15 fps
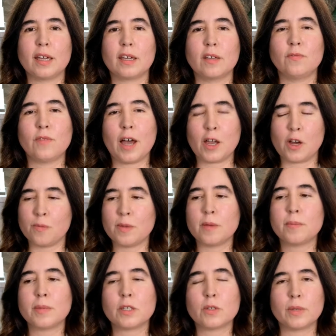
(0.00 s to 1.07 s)
environment
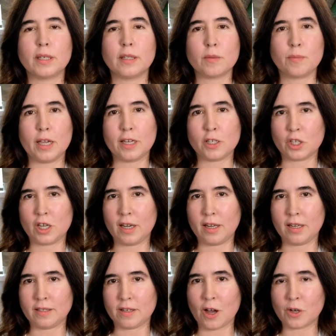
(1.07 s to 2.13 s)
between the patient
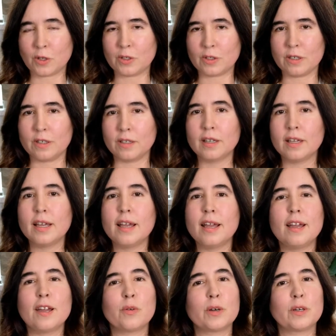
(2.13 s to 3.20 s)
and doctor.
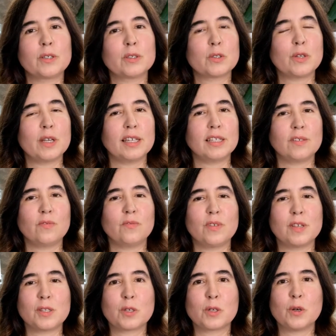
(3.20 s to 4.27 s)
We're trained in
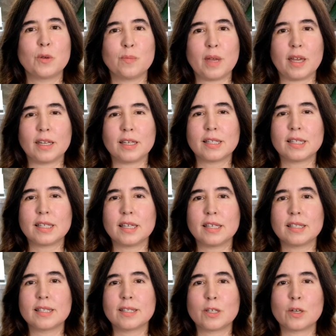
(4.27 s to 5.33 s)
physical
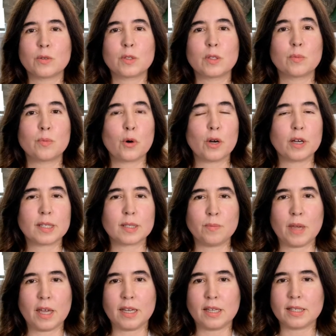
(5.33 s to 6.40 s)
medicine, so sports
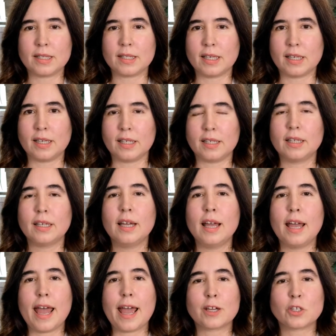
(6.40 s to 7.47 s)
medicine,
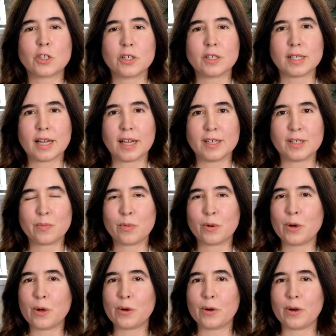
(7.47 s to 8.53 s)
exercise
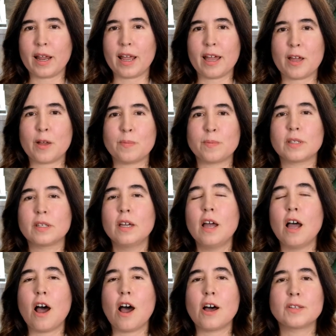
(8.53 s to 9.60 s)
programs,
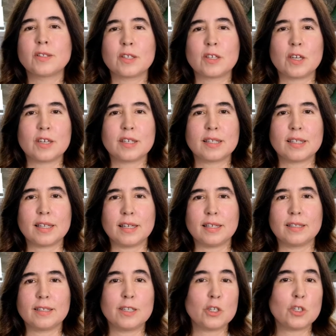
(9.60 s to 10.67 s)
osseous
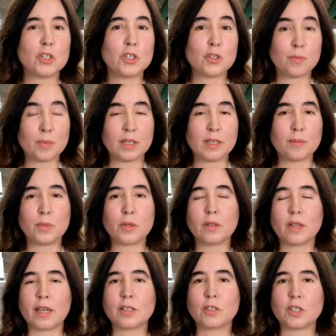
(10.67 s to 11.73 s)
and tissue
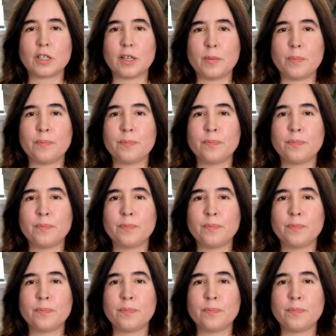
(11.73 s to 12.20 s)
manipulation,